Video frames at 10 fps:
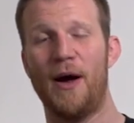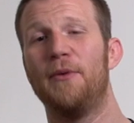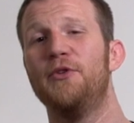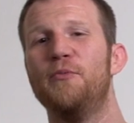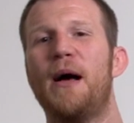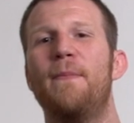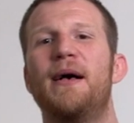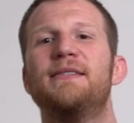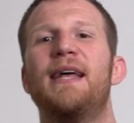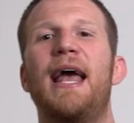I will do my
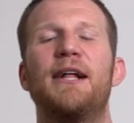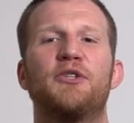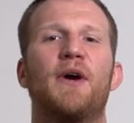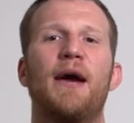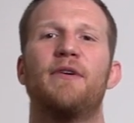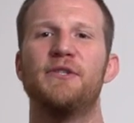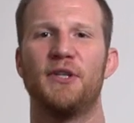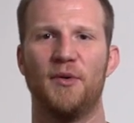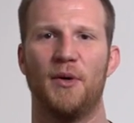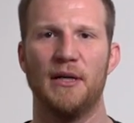best to answer every
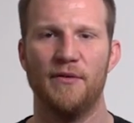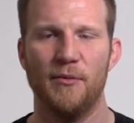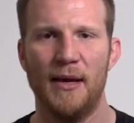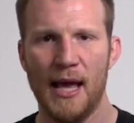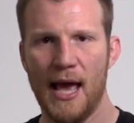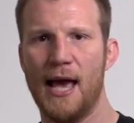single one of them,